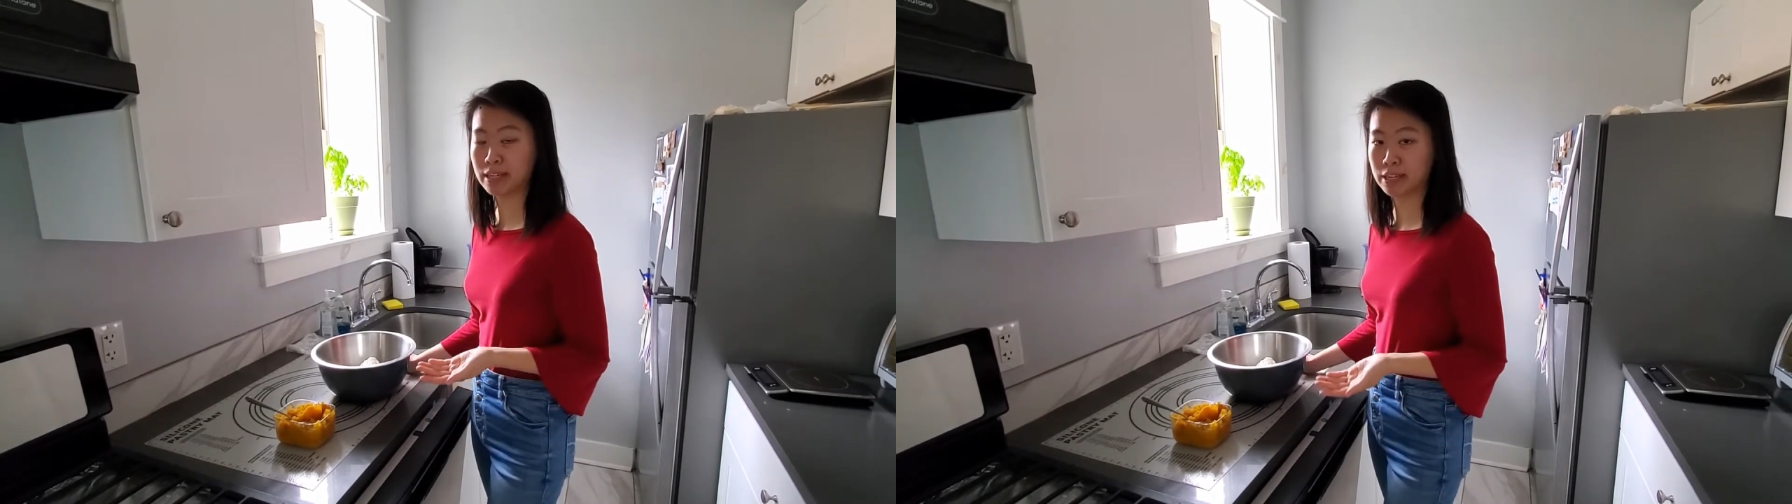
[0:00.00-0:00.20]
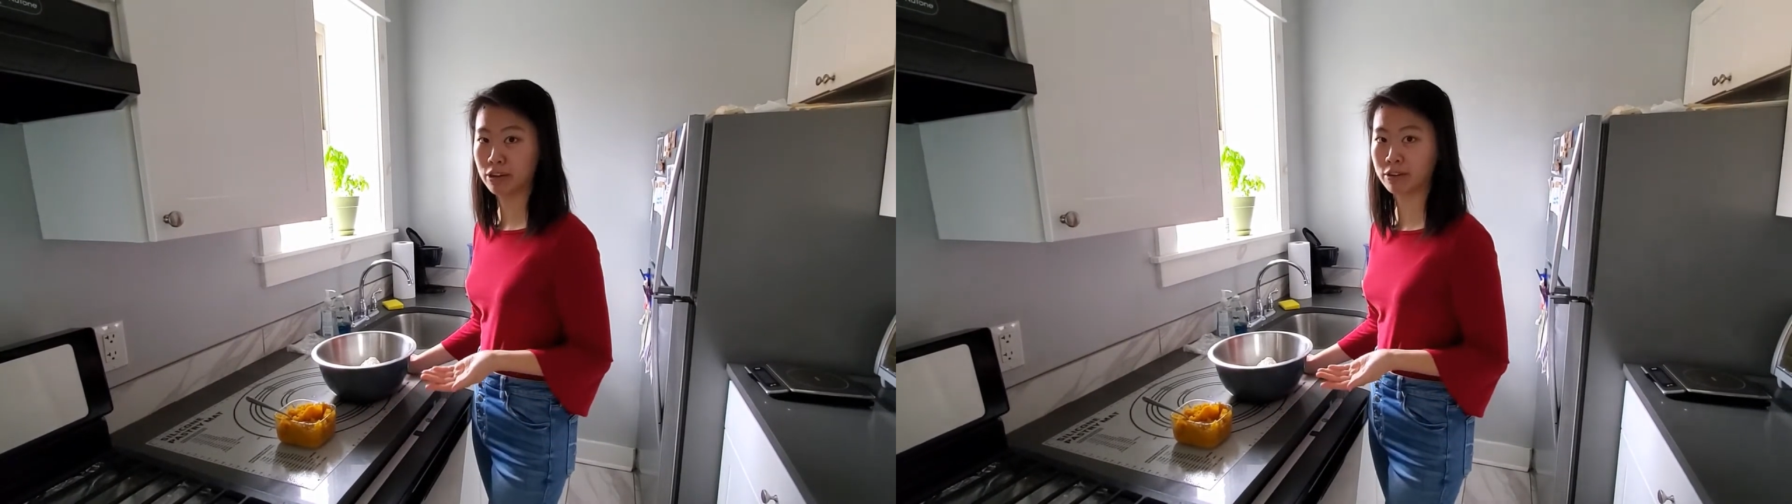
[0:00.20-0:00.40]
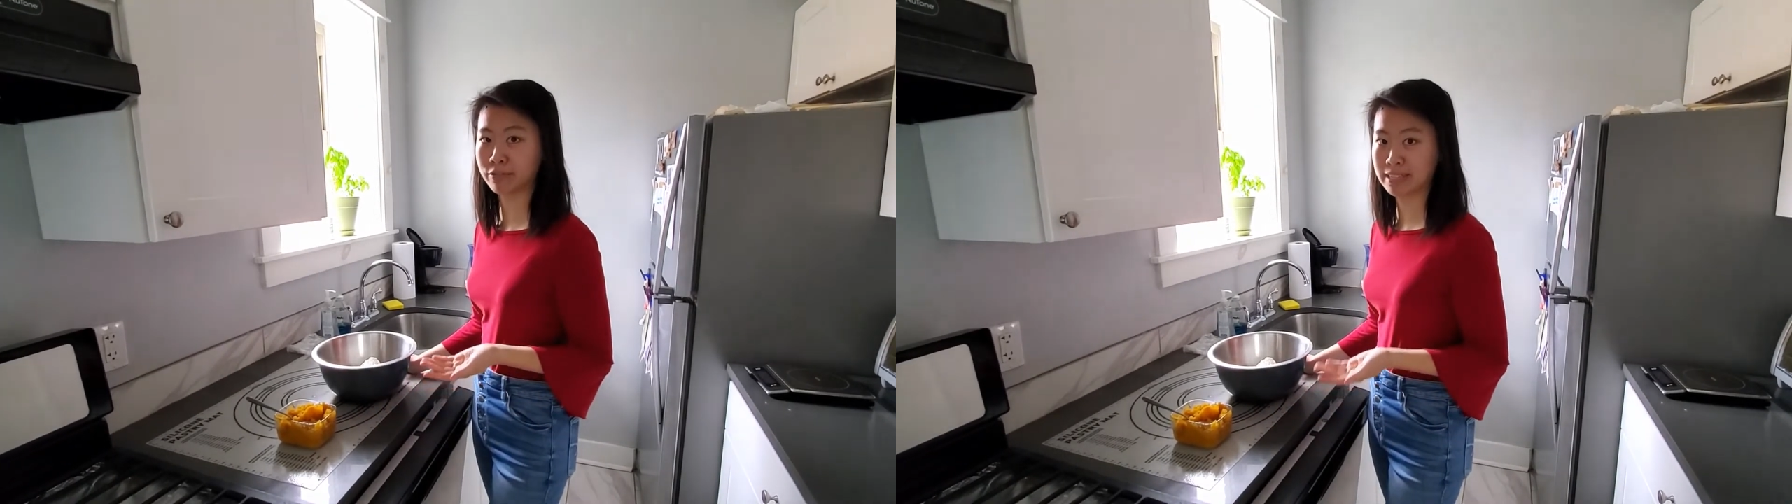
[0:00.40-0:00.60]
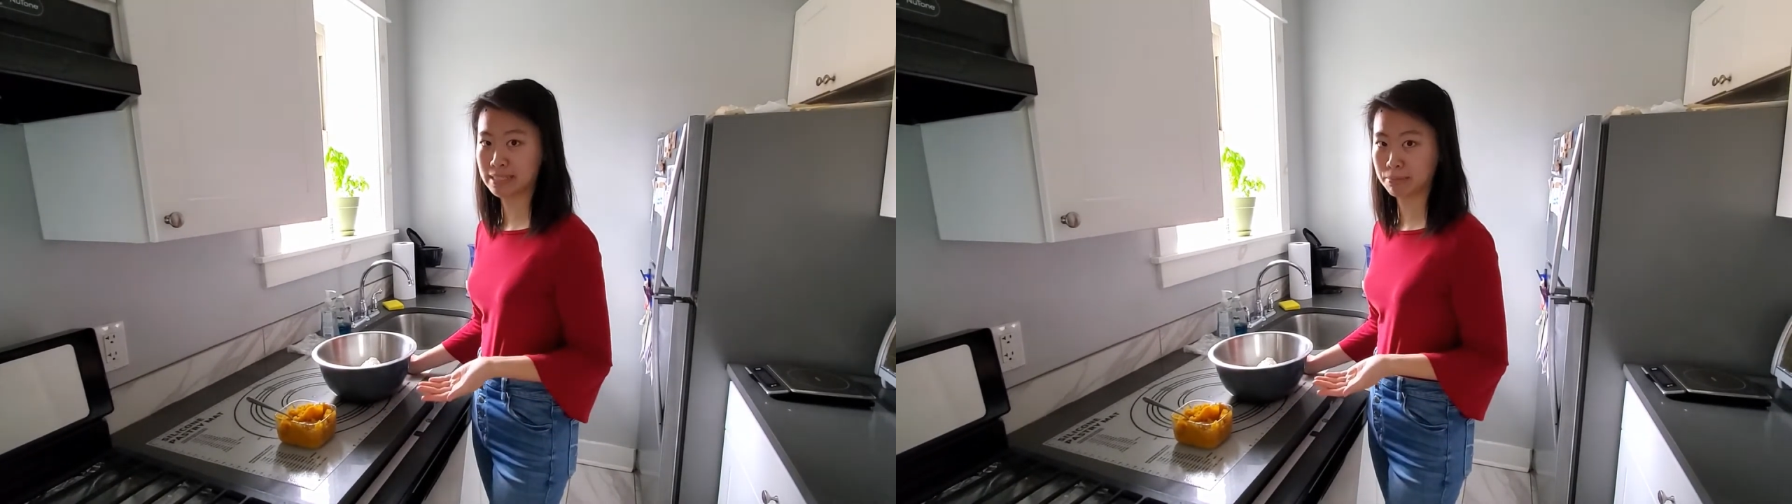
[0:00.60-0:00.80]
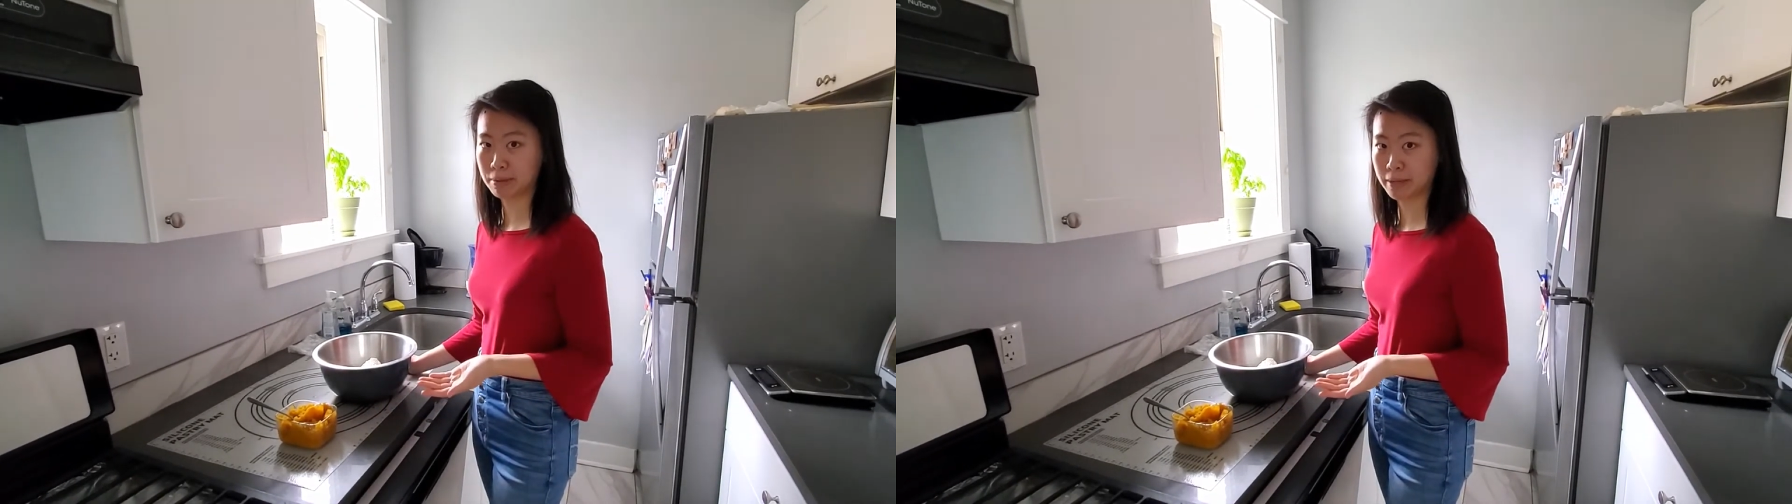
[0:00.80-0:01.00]
in our
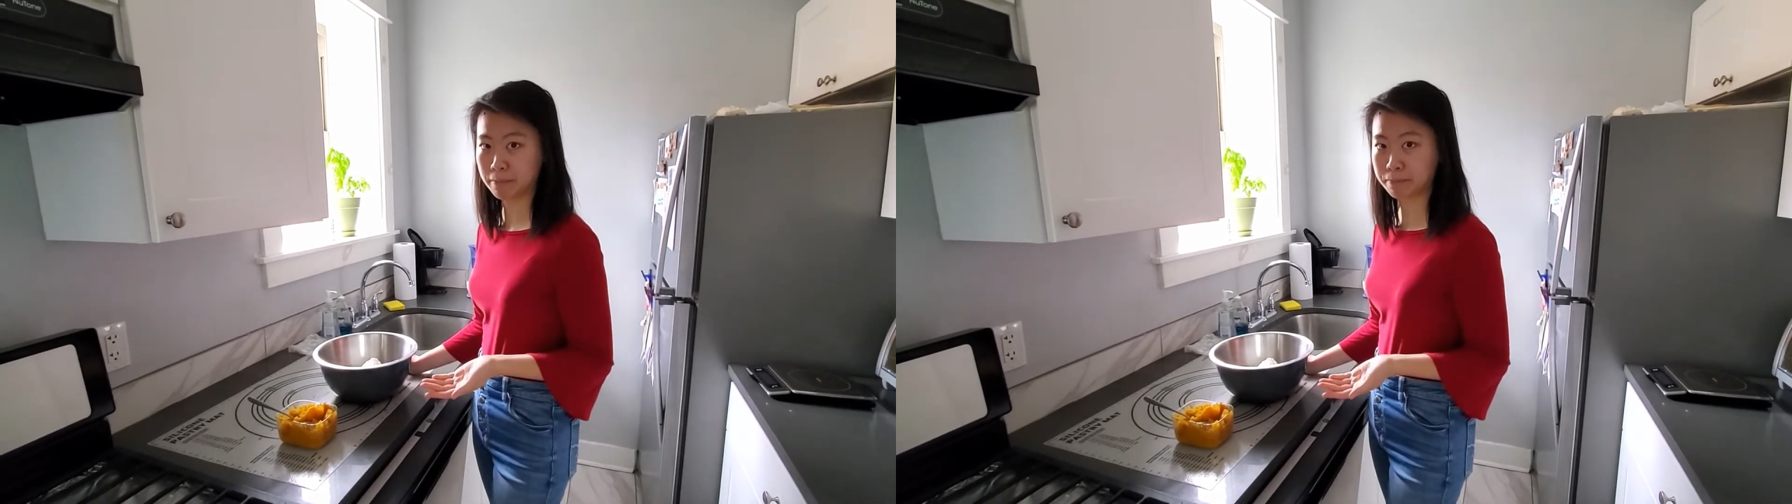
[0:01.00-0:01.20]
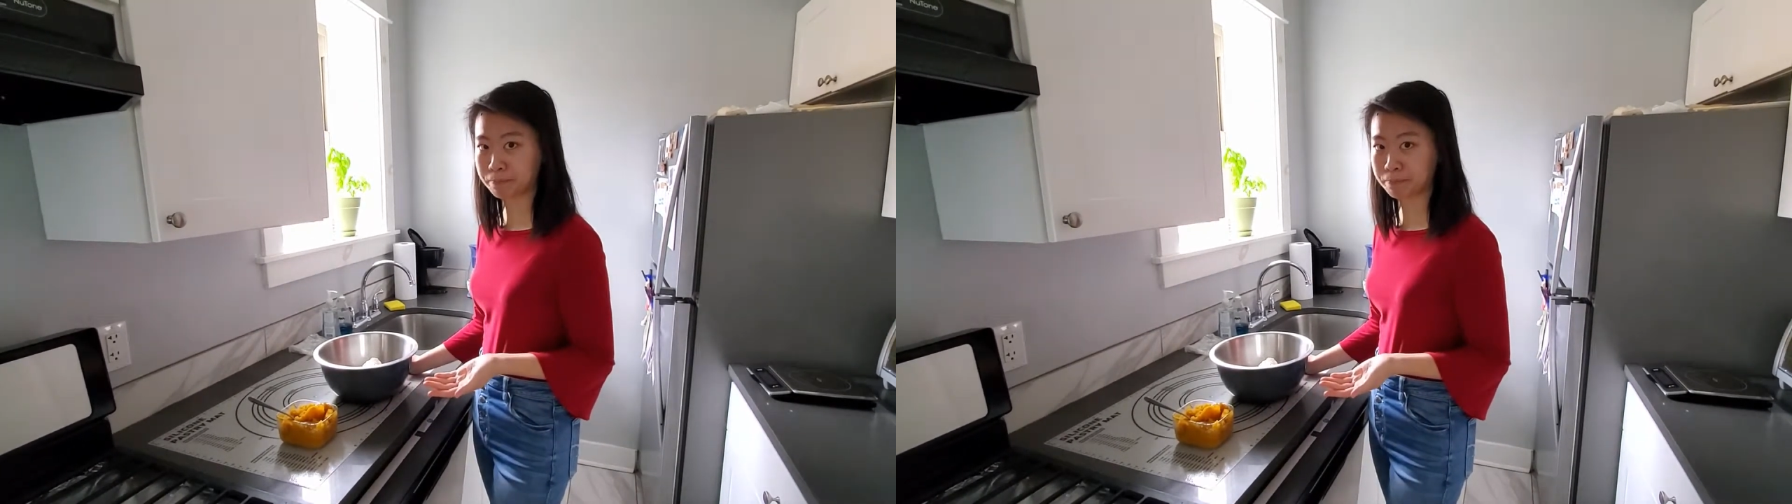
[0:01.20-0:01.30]
recipe.